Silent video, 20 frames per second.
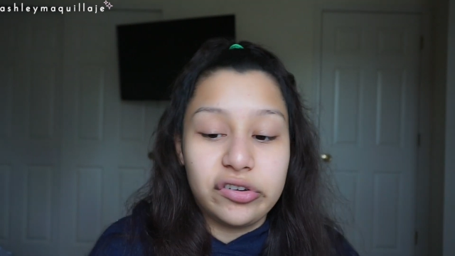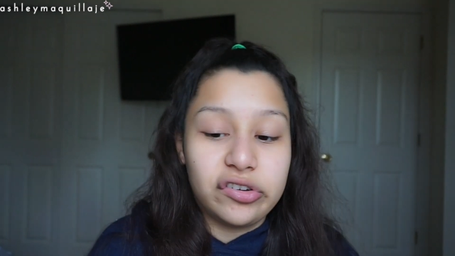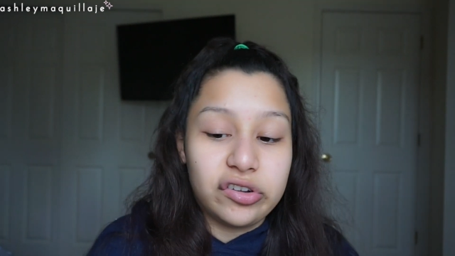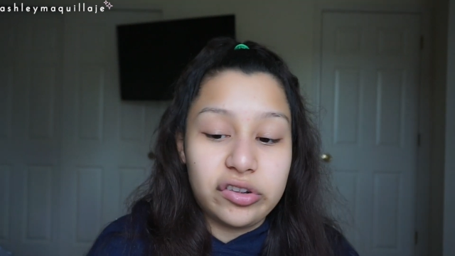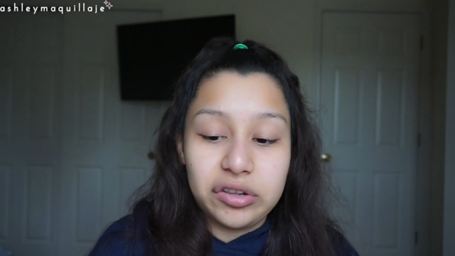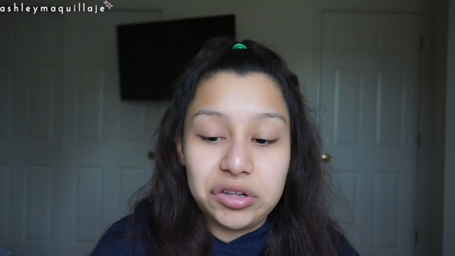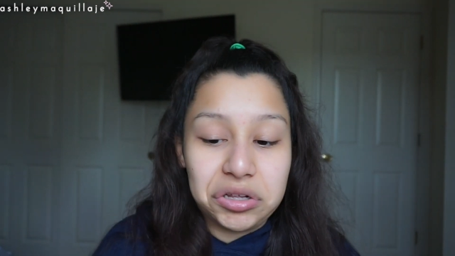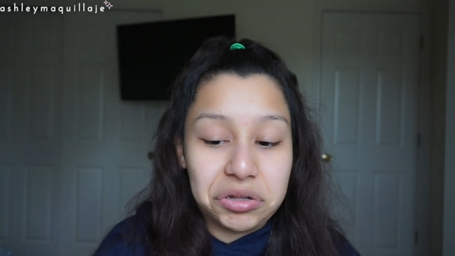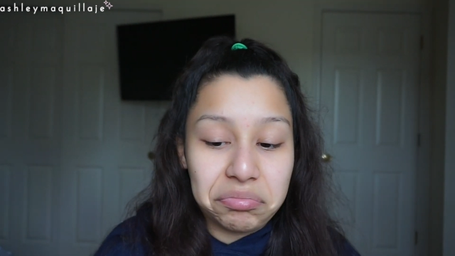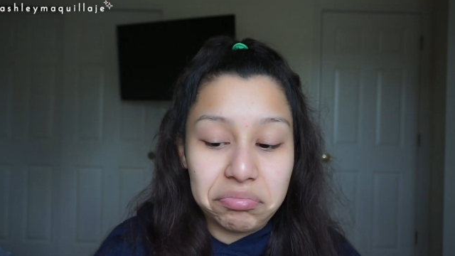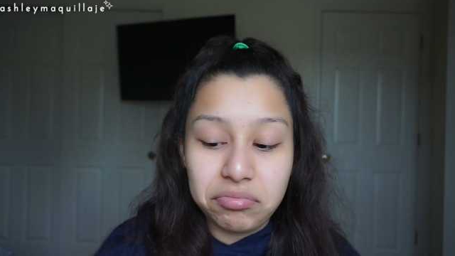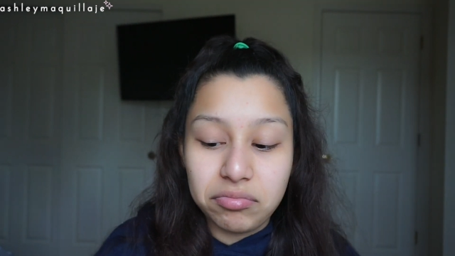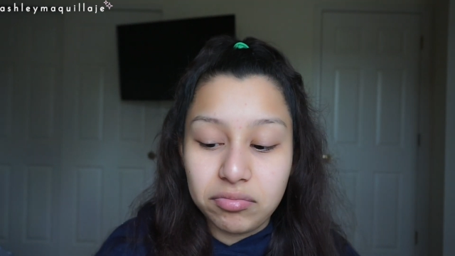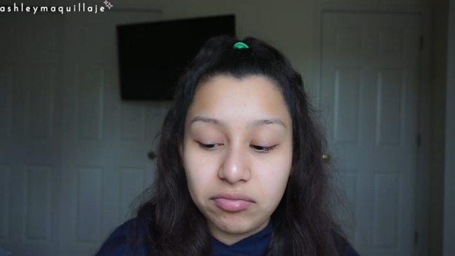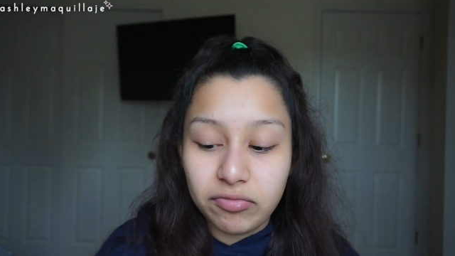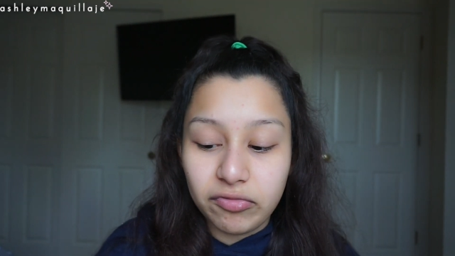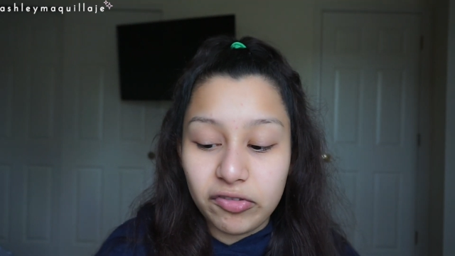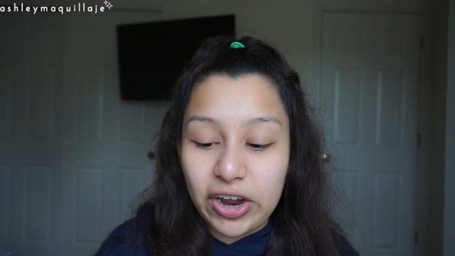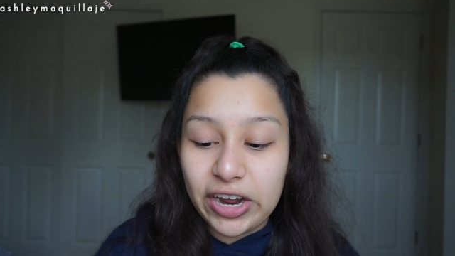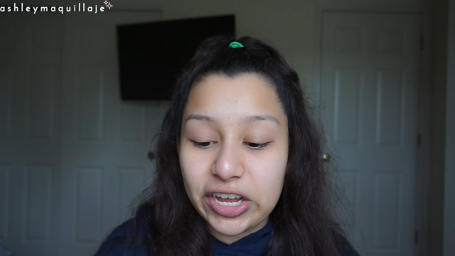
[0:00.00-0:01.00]
It's just a
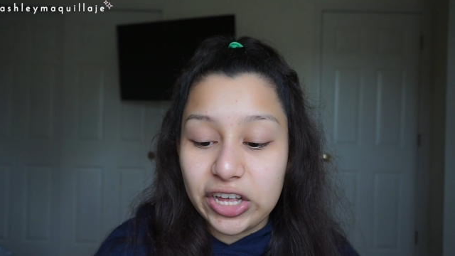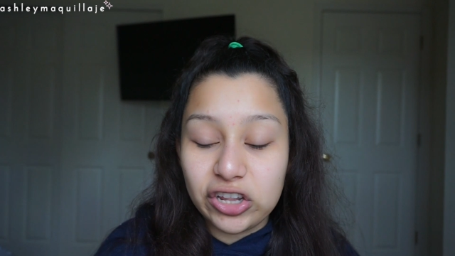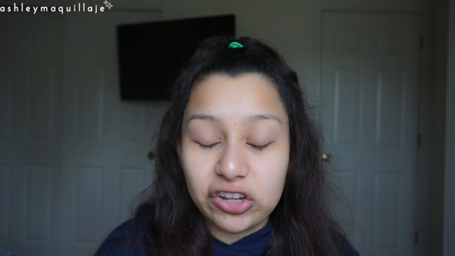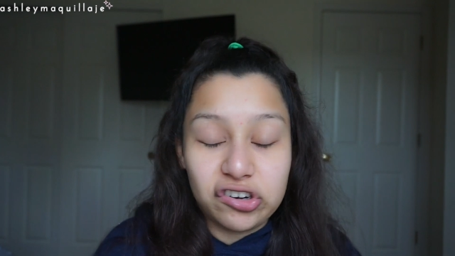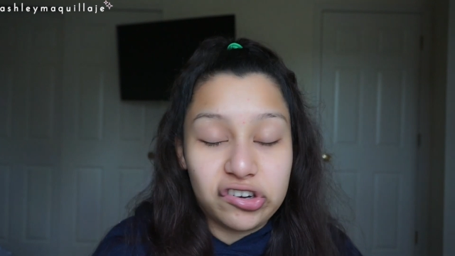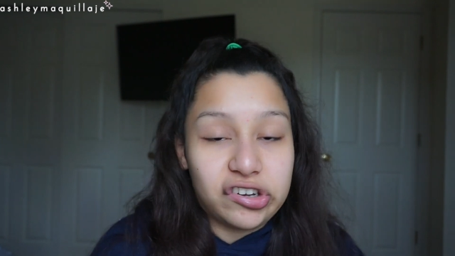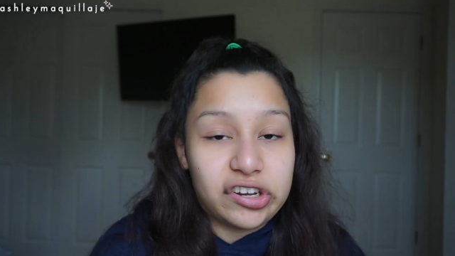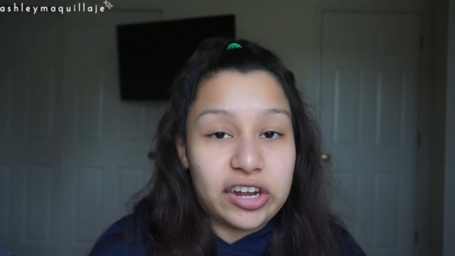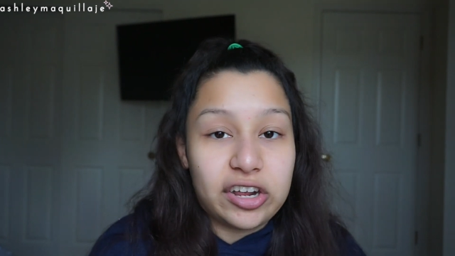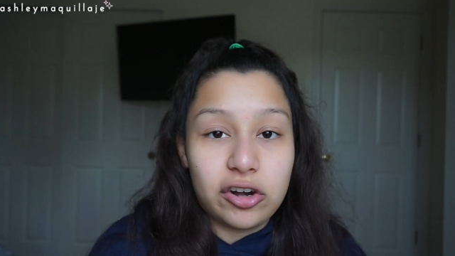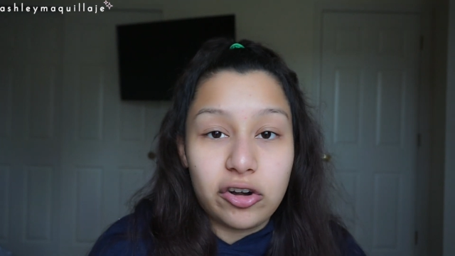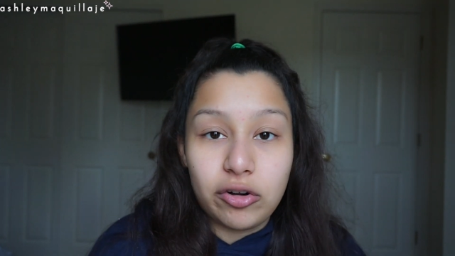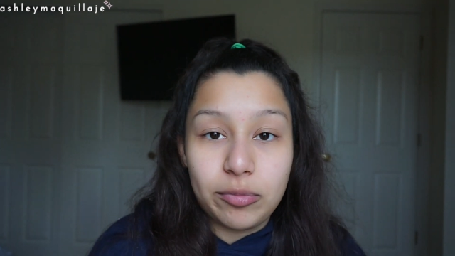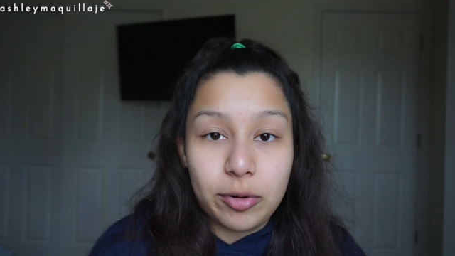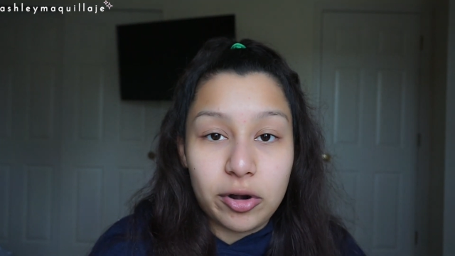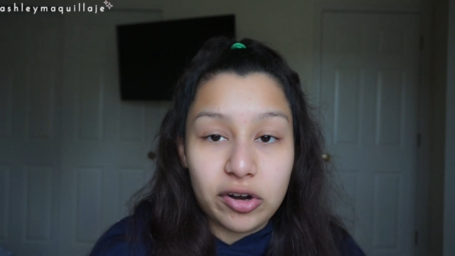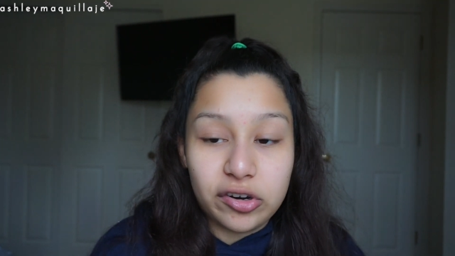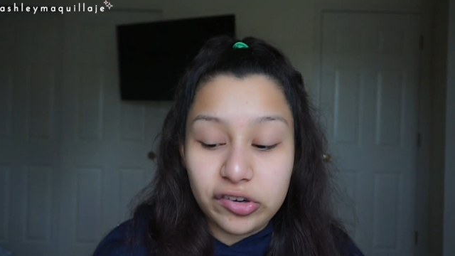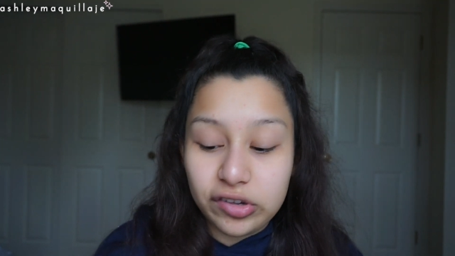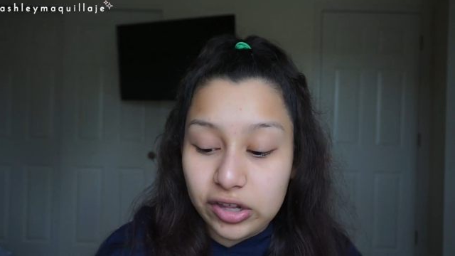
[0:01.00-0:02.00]
regular shader
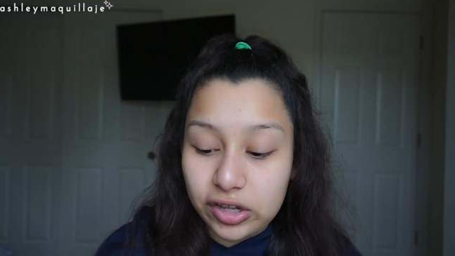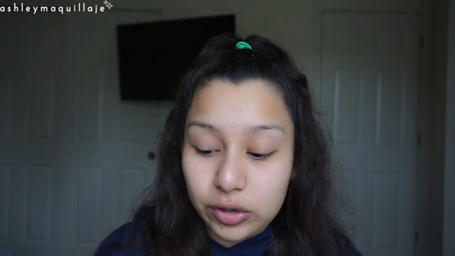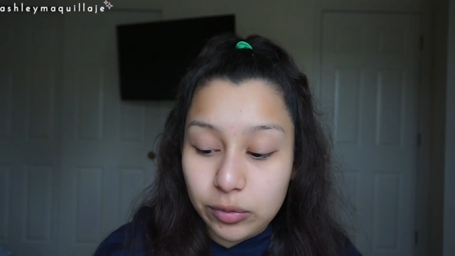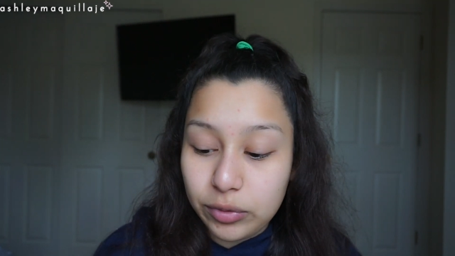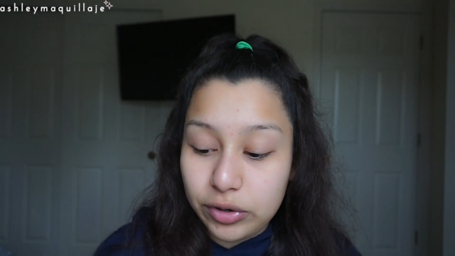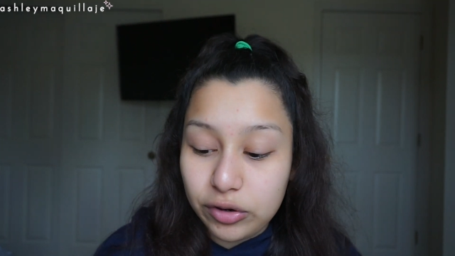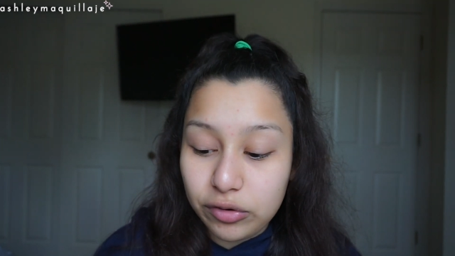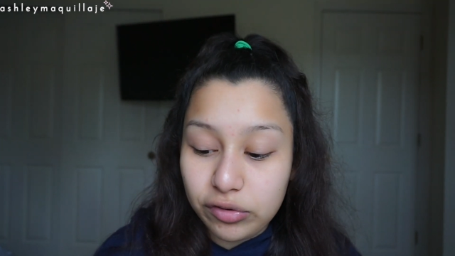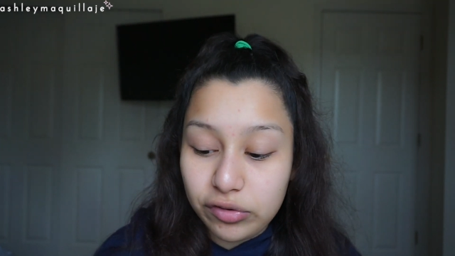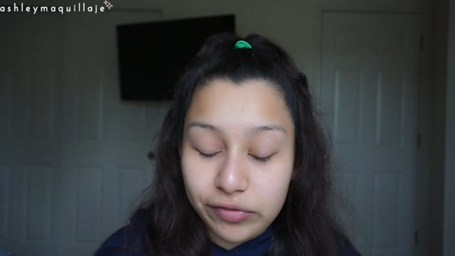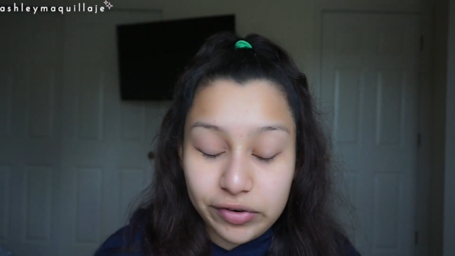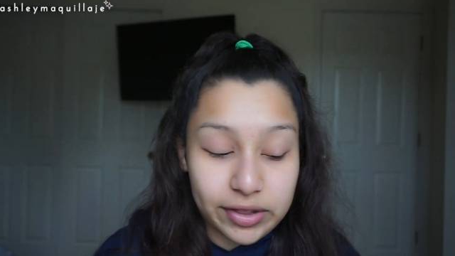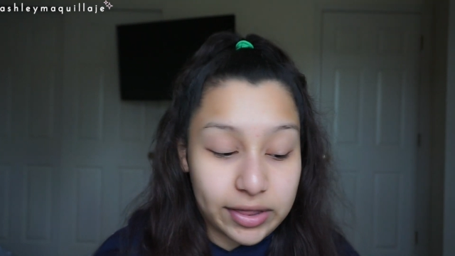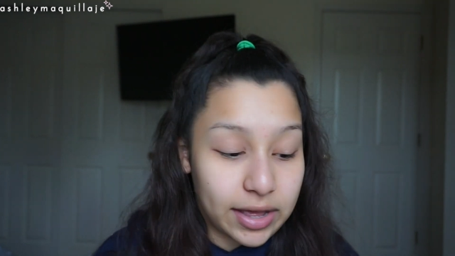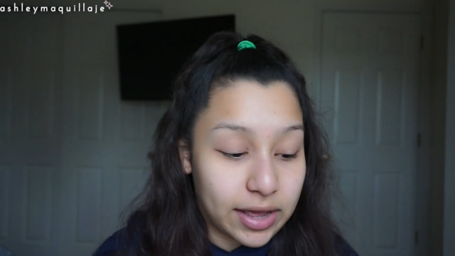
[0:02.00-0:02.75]
brush that you would use for